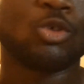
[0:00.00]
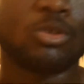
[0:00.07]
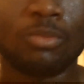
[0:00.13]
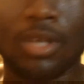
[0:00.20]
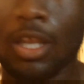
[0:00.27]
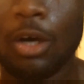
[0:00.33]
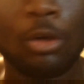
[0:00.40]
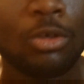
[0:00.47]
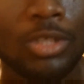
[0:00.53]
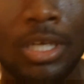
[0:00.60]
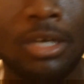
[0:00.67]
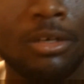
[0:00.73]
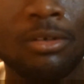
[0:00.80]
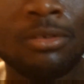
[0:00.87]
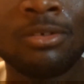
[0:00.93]
some clothes
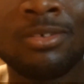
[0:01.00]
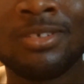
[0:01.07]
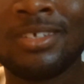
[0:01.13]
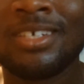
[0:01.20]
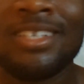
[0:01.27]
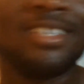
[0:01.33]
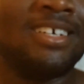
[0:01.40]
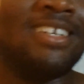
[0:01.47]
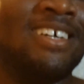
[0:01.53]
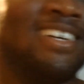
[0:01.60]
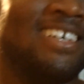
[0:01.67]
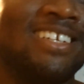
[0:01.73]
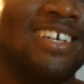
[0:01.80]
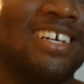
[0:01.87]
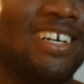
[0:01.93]
on,
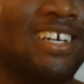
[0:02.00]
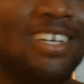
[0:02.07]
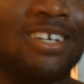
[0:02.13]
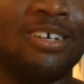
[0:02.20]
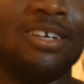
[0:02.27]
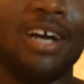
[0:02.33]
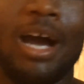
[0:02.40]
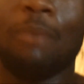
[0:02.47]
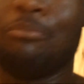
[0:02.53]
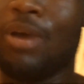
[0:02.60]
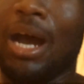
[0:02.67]
and uh, I'll,